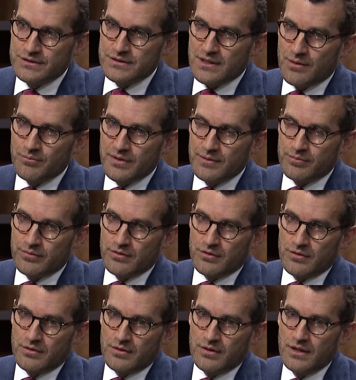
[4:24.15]
Some
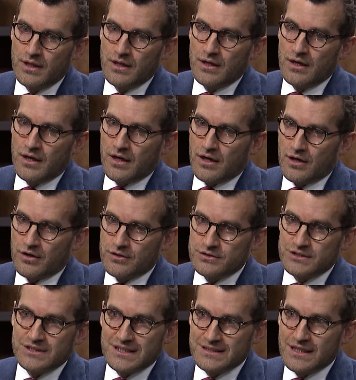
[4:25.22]
people are
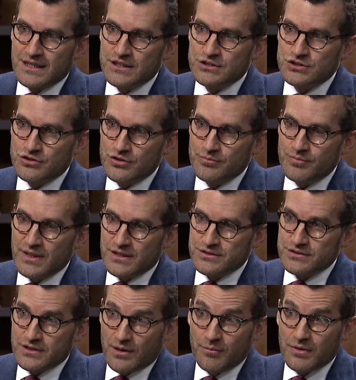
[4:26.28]
suggesting it should be a
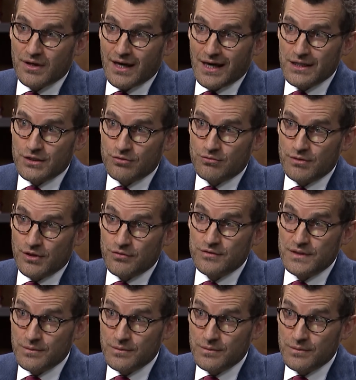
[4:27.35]
subcategory of